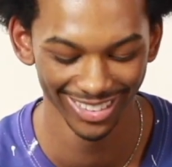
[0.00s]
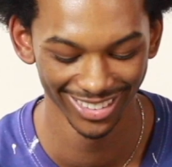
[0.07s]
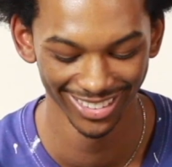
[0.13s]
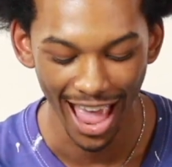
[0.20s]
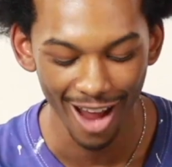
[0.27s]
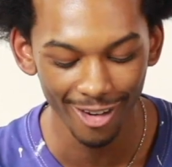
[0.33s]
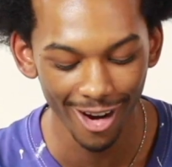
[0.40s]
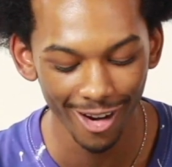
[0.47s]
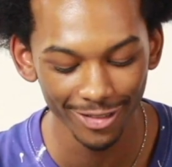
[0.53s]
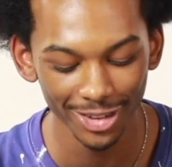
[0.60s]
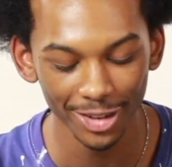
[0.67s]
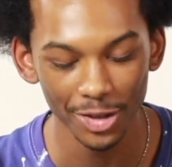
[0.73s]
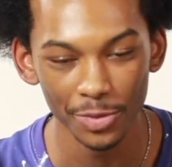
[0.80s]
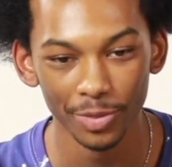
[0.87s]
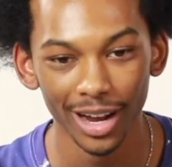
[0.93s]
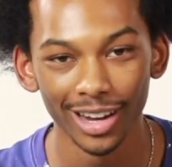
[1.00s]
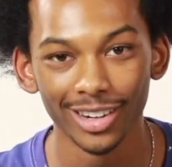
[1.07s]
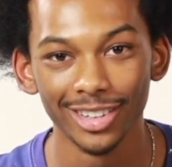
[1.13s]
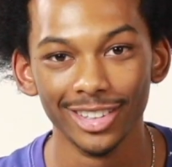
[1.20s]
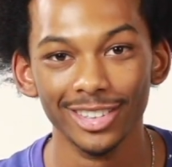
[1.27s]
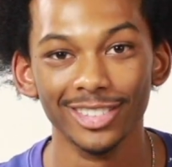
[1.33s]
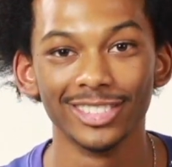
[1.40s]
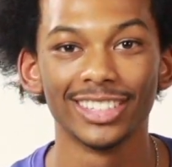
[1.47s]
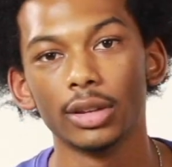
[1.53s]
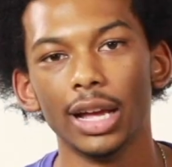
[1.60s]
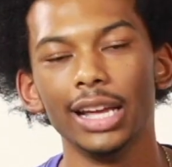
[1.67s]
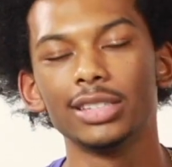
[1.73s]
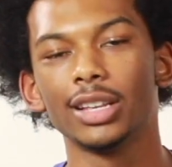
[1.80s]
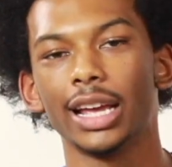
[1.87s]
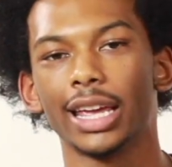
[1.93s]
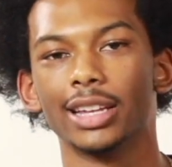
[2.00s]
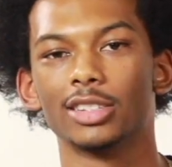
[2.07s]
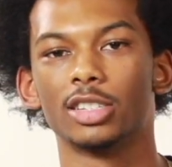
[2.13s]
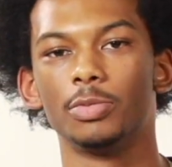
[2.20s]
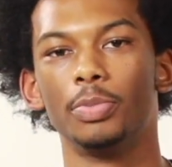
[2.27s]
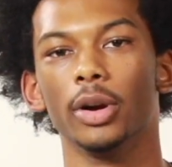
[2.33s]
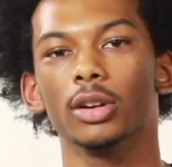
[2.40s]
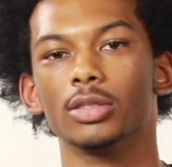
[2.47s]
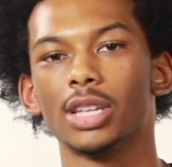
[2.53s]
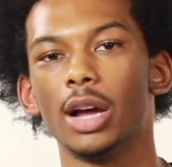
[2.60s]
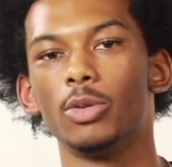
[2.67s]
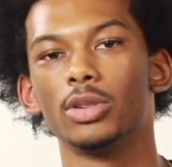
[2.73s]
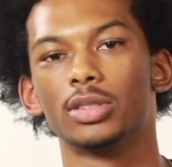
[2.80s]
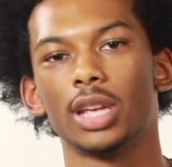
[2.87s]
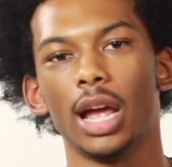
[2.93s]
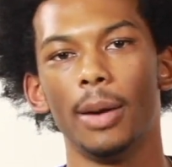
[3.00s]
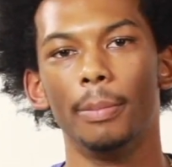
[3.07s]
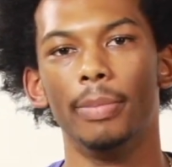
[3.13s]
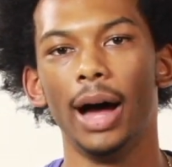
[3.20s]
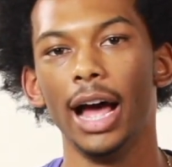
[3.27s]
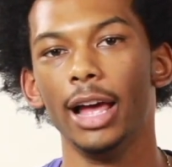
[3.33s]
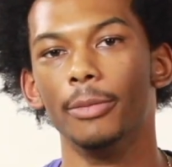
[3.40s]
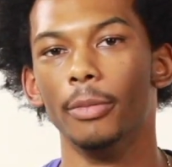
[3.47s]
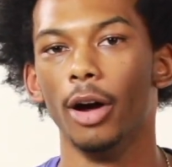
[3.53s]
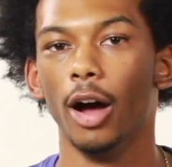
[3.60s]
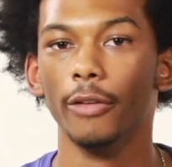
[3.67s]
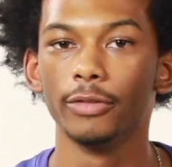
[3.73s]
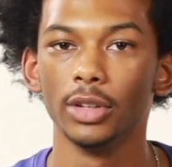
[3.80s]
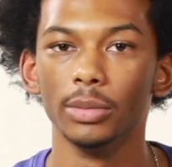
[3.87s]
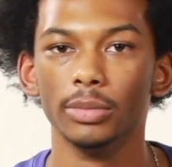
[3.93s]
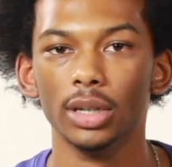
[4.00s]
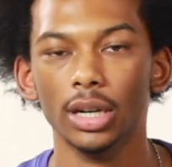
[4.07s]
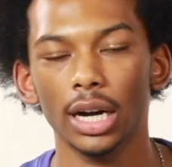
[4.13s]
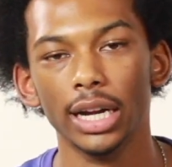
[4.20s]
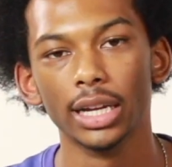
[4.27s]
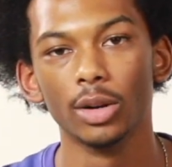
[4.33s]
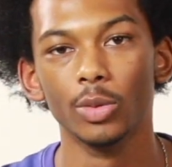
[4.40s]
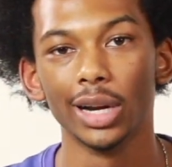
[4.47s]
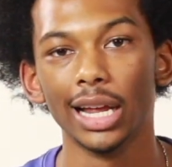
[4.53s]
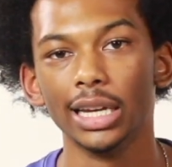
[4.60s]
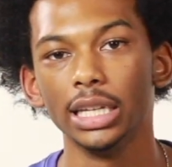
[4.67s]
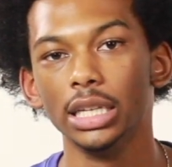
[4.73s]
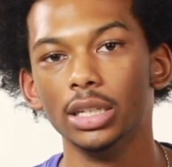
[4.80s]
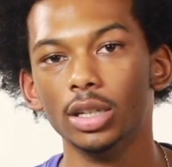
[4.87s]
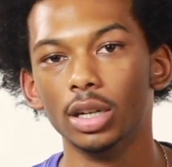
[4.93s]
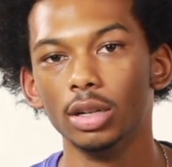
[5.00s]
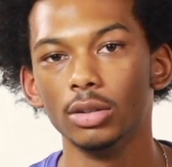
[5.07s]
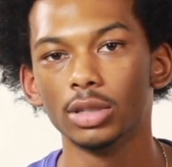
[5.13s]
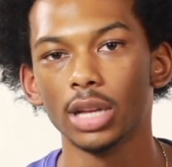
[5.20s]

How often do you buy clothes? It's like in spurts. I wouldn't say I buy them often, but like when I need clothes,